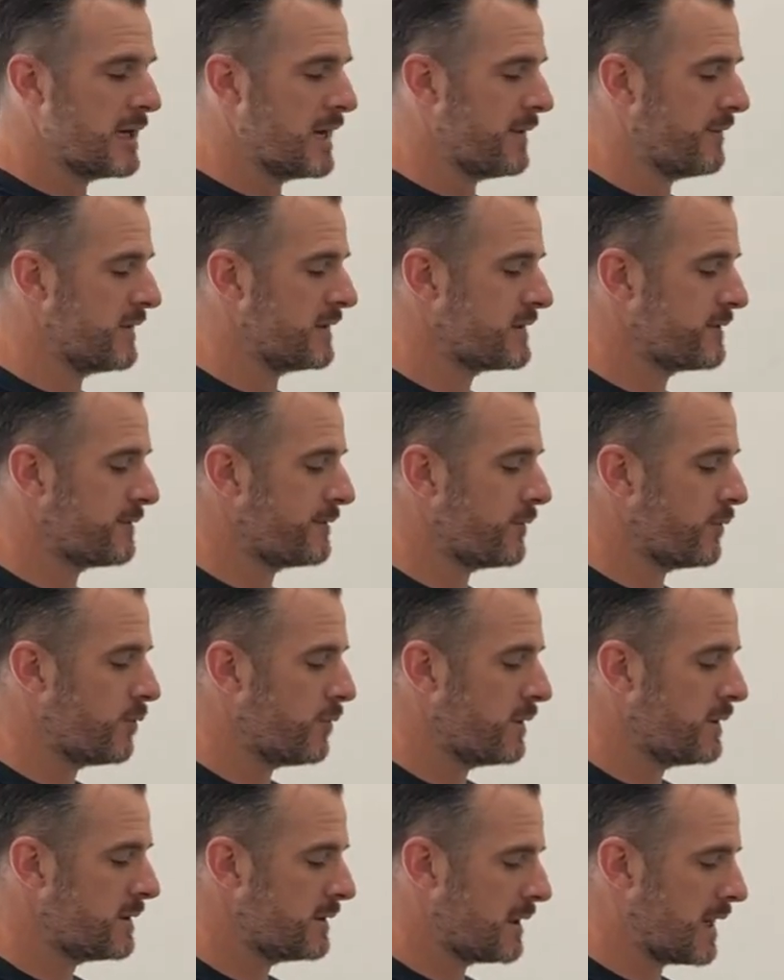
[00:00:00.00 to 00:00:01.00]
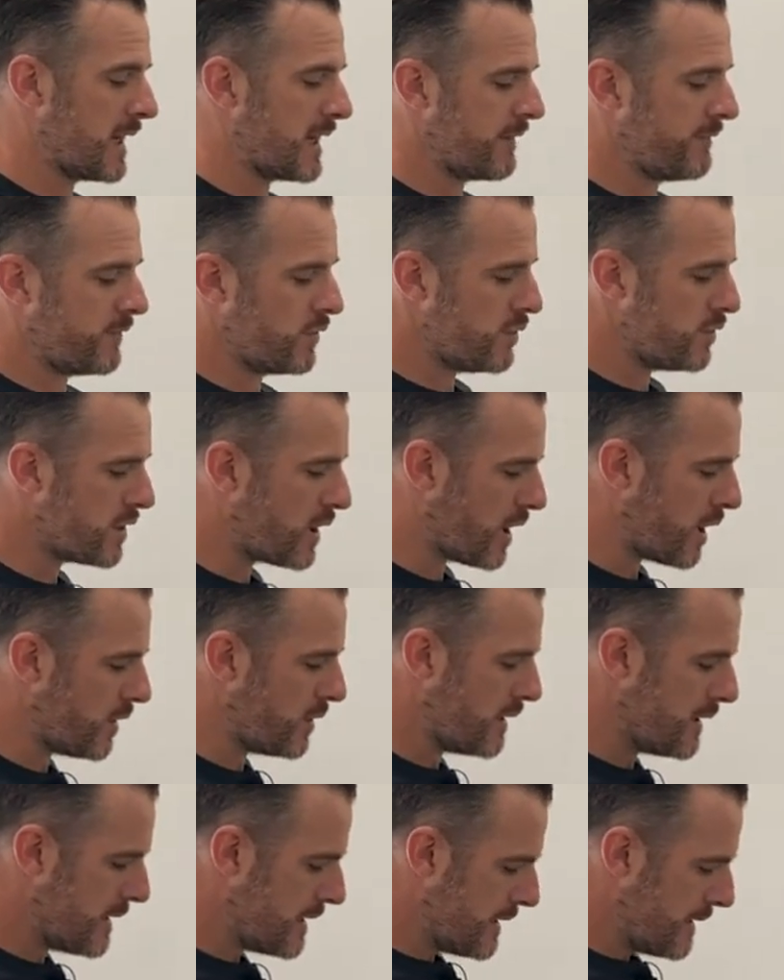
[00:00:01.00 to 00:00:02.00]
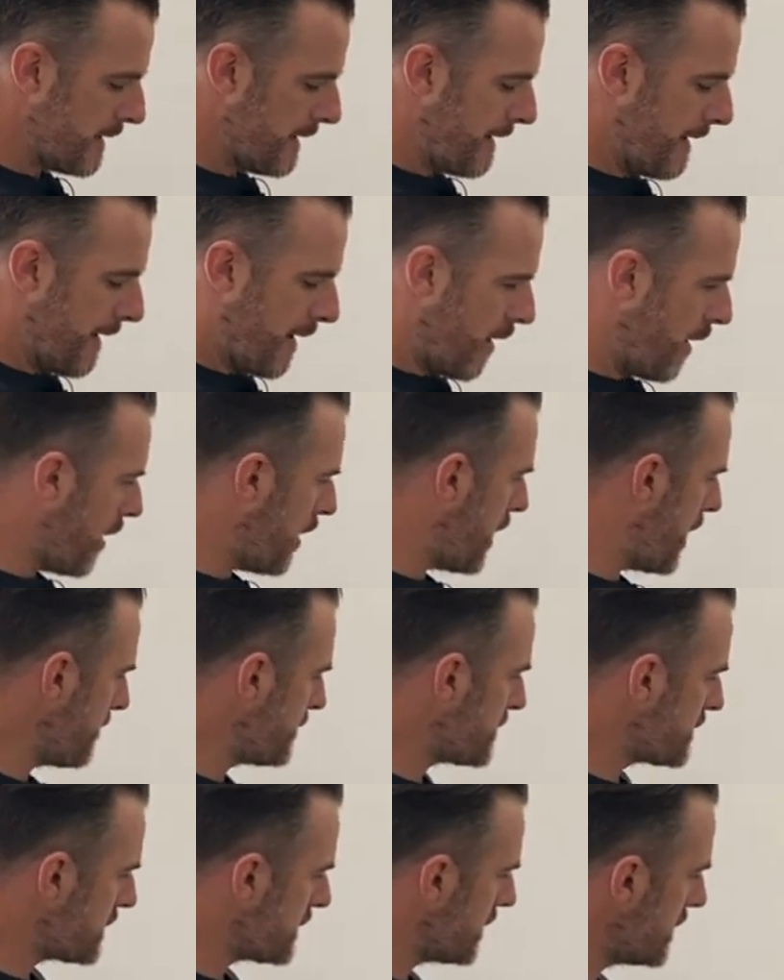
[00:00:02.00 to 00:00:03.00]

If it's forward, like if you go, oh, I'm just